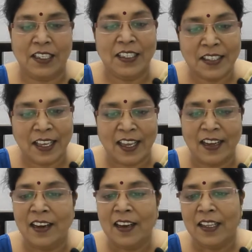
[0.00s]
He
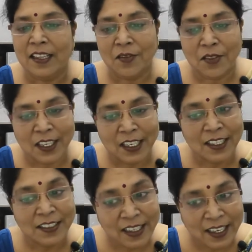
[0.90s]
said, "The word
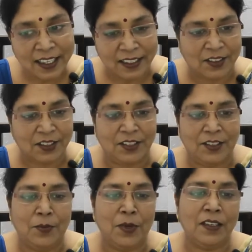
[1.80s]
is late,
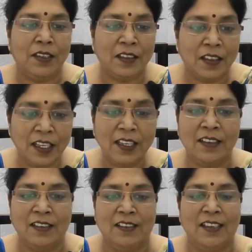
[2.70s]
but the
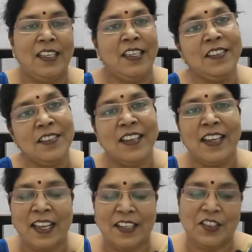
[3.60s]
thing is
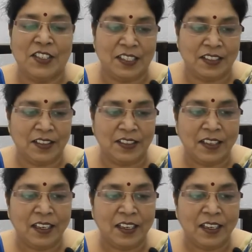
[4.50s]
ancient."